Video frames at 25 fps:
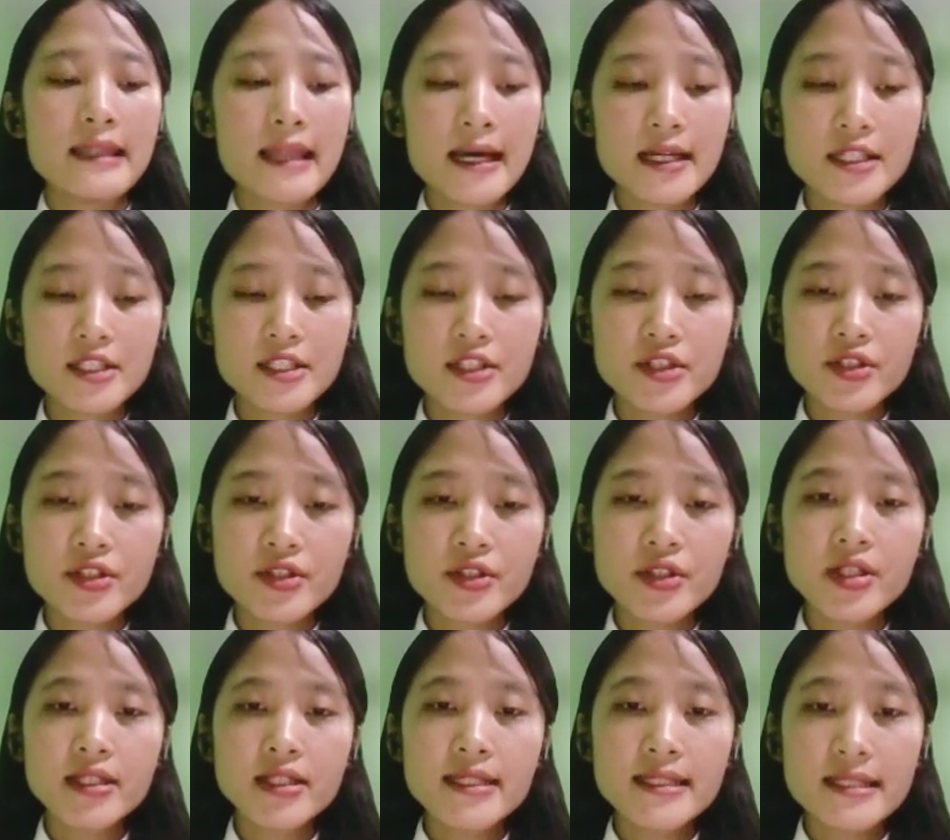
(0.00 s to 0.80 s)

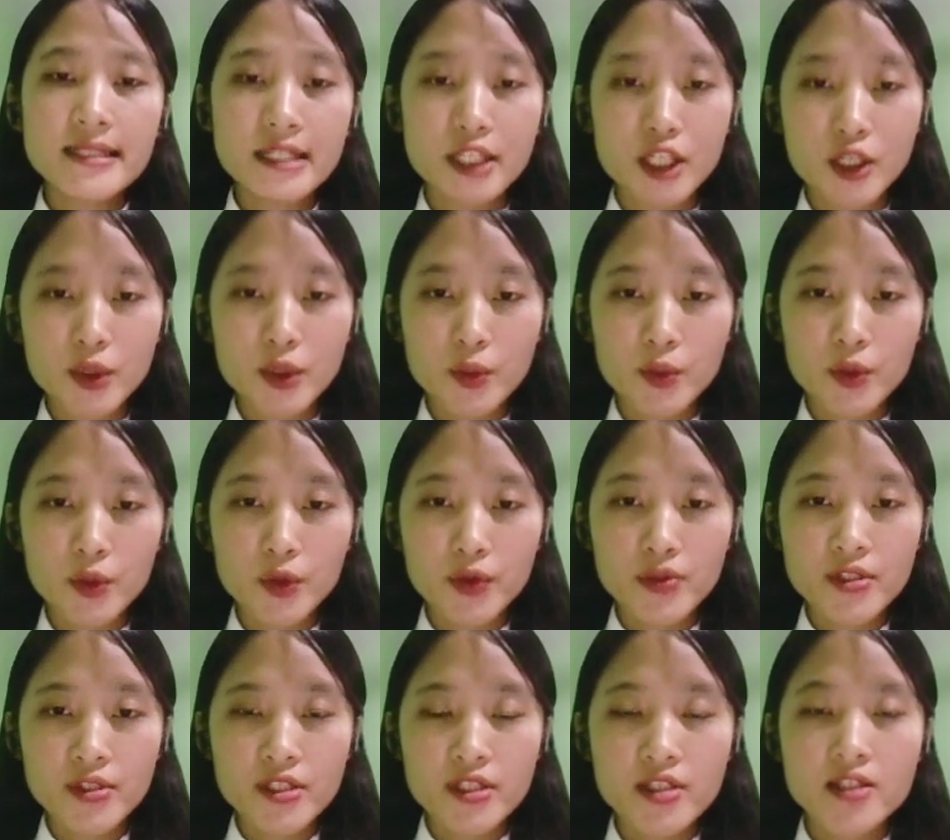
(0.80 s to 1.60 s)
lateral
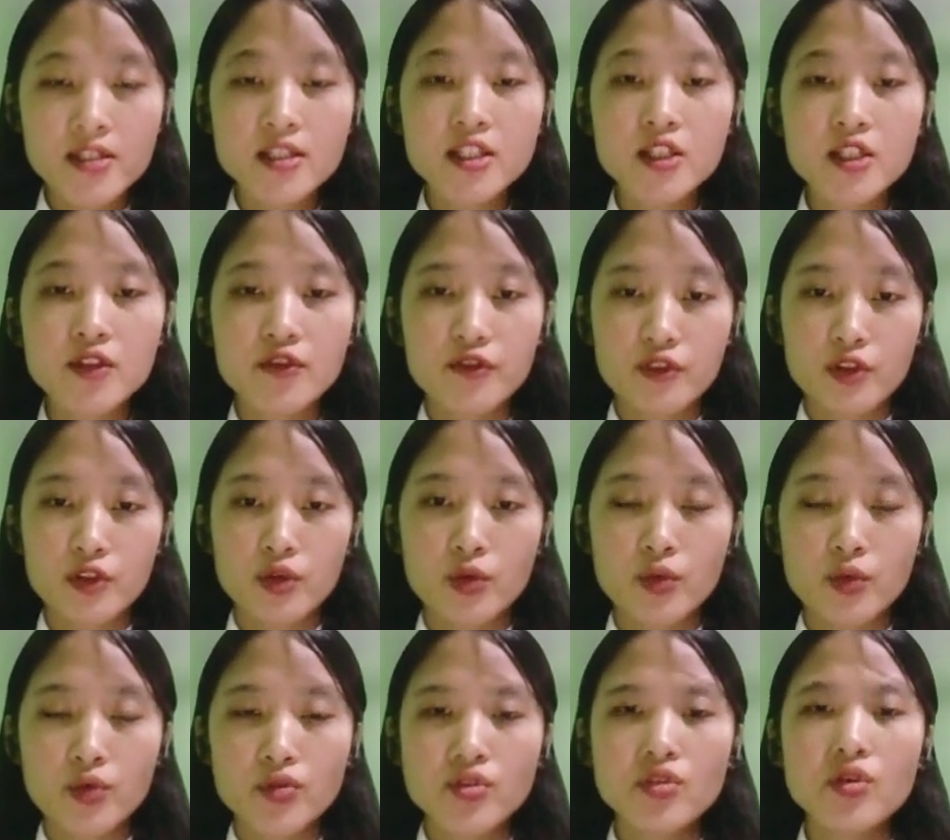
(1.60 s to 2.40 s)
decubitus view.